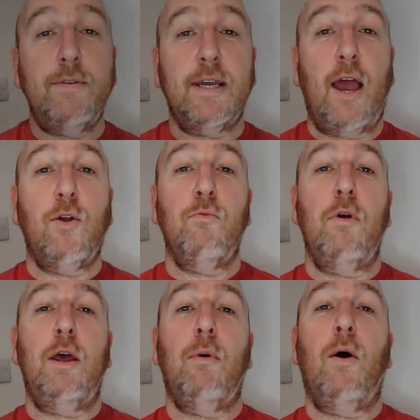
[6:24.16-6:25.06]
are getting on
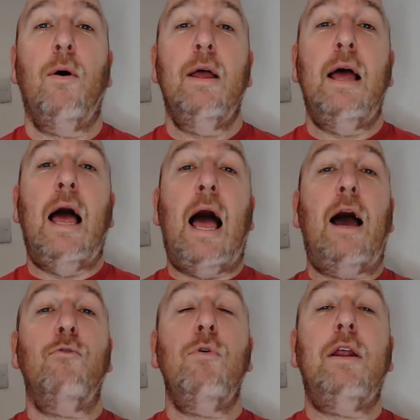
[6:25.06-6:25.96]
really well.
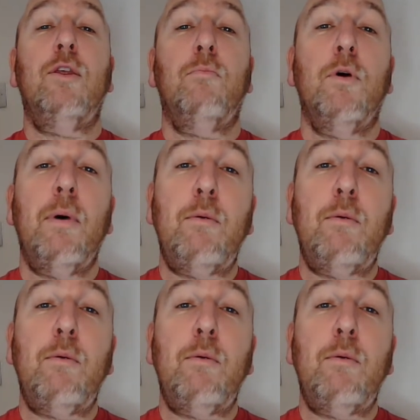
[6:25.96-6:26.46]
And really, the main